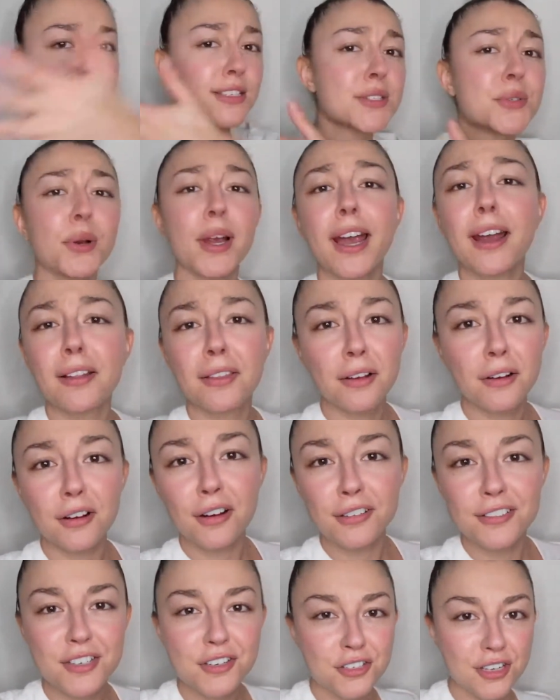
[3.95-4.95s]
Sorry I look
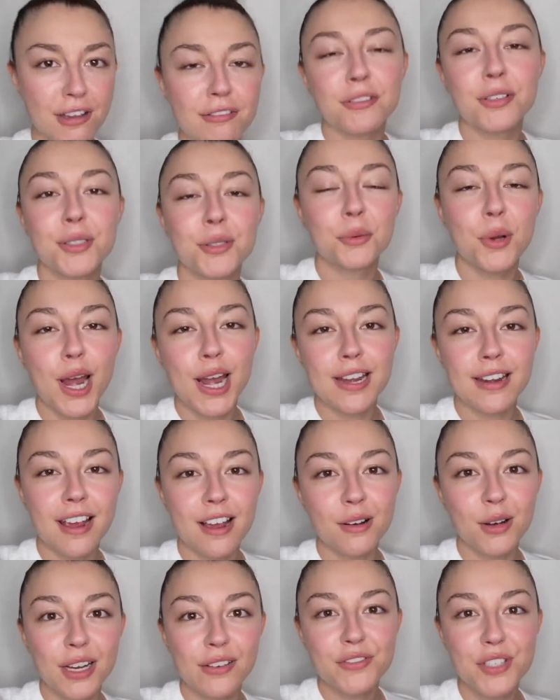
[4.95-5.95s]
all disheveled right
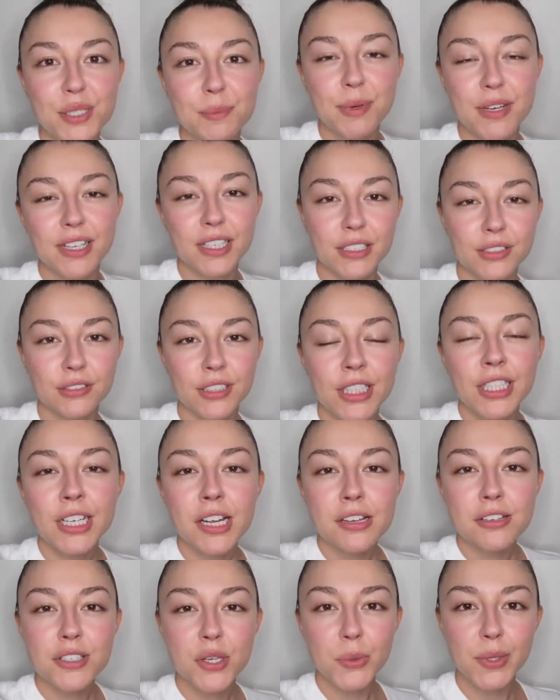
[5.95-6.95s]
now. I've just been out
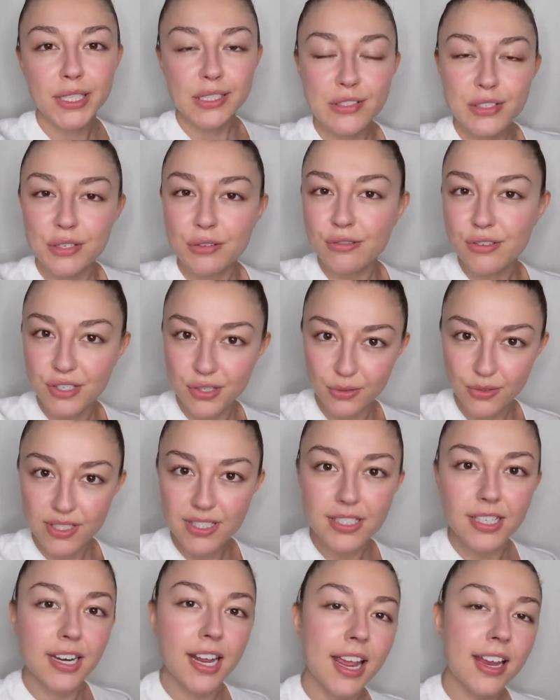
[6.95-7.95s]
doing 2
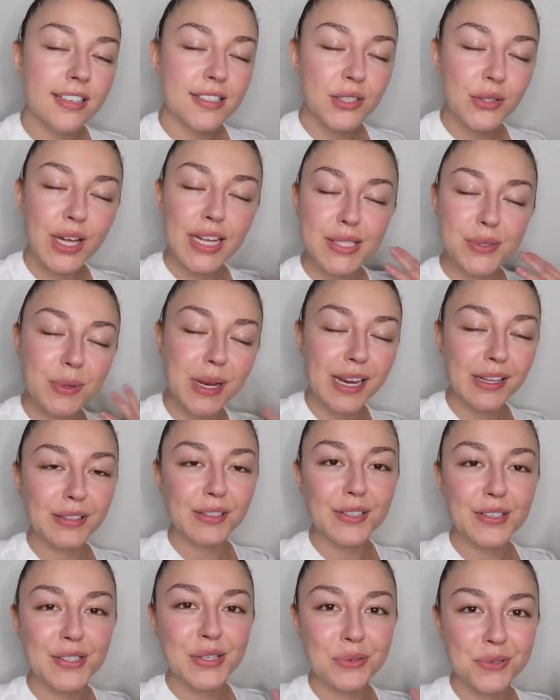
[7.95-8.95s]
shoots today, so that's why I
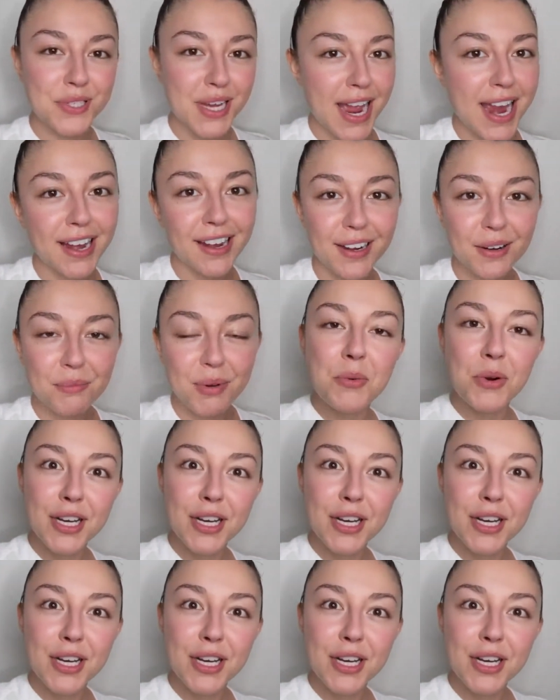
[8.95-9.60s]
look so tired.